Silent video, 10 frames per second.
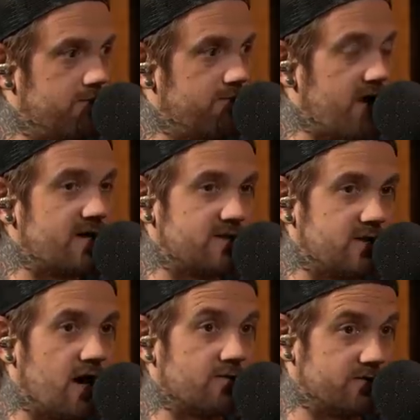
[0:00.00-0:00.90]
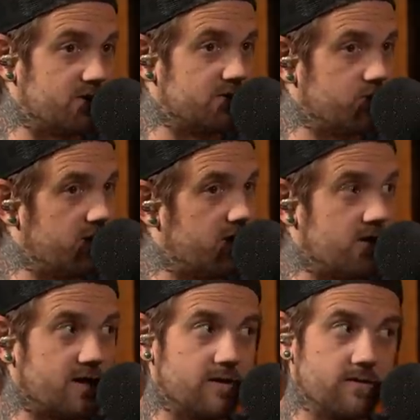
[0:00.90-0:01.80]
fantasy doctors on Twitter,
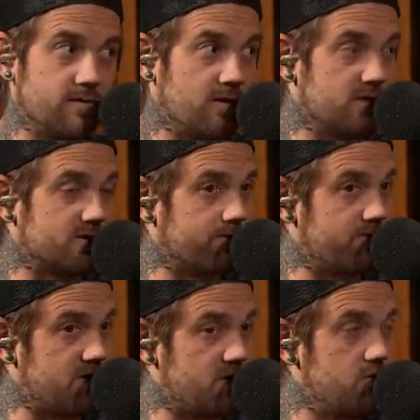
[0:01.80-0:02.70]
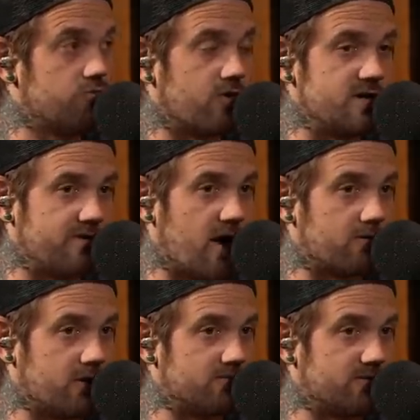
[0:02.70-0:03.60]
like, there is a huge range of
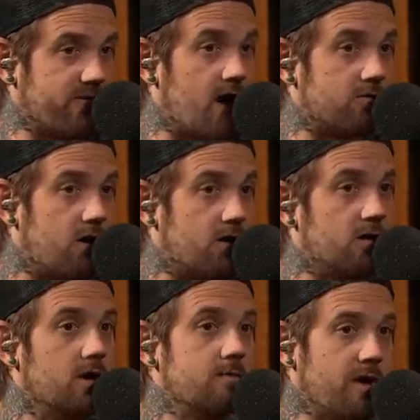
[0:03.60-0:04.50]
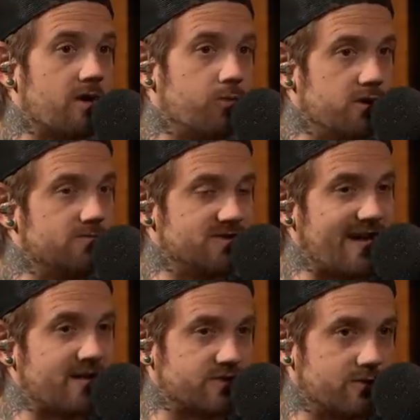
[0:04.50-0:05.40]
outcomes of how long Mike Williams is
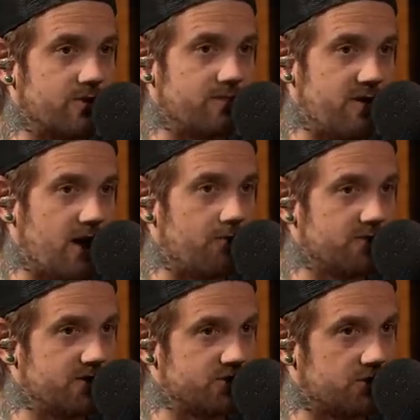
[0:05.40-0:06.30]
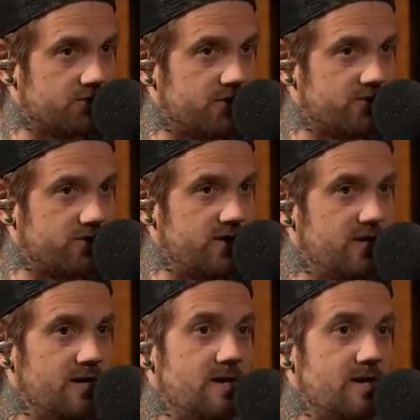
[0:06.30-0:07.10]
actually going to be out with this shoulder injury.